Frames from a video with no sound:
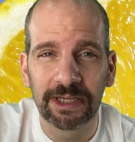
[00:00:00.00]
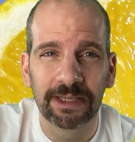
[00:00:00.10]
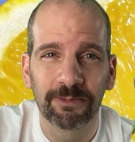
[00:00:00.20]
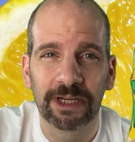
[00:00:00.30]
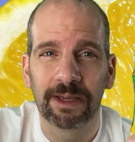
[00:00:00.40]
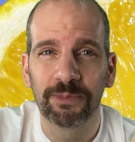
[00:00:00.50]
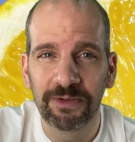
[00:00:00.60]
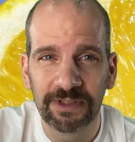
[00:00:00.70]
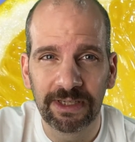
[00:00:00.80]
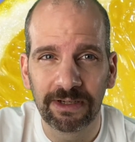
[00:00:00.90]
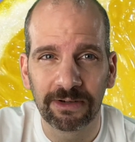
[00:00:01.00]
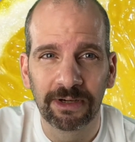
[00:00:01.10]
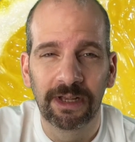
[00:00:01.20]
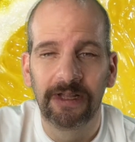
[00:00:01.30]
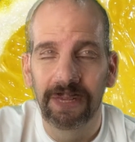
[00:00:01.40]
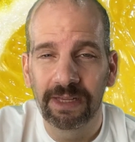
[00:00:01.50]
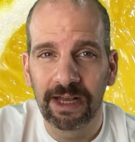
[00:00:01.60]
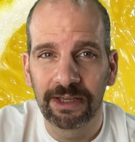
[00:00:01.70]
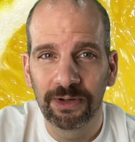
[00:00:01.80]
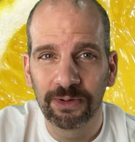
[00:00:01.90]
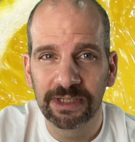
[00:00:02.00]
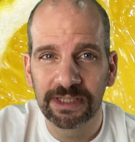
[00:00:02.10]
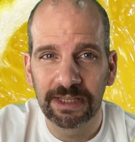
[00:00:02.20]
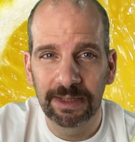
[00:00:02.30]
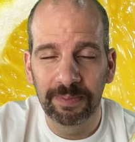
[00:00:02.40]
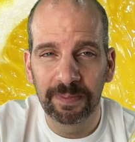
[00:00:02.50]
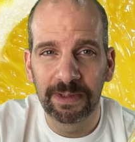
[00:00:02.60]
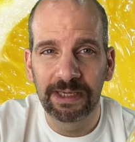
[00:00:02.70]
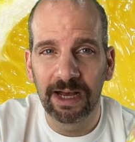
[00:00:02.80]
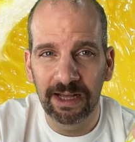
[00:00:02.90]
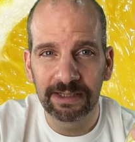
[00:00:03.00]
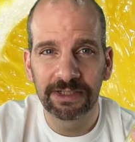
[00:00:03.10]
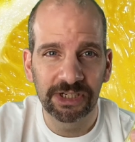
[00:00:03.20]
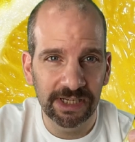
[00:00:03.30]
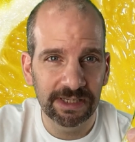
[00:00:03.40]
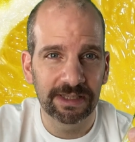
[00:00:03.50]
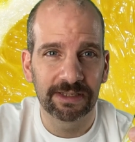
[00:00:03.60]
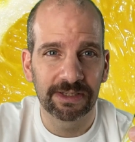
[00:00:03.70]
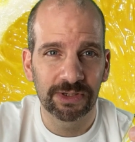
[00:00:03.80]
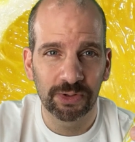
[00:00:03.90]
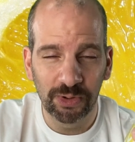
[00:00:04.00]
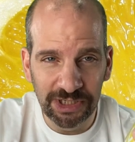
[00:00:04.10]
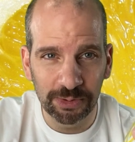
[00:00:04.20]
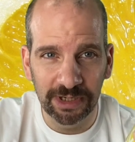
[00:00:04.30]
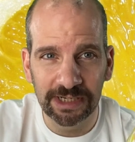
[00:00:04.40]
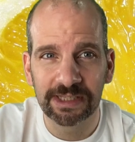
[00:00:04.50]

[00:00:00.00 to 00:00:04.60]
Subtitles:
And then when I moved here, I noticed that beyond just the soy drinks,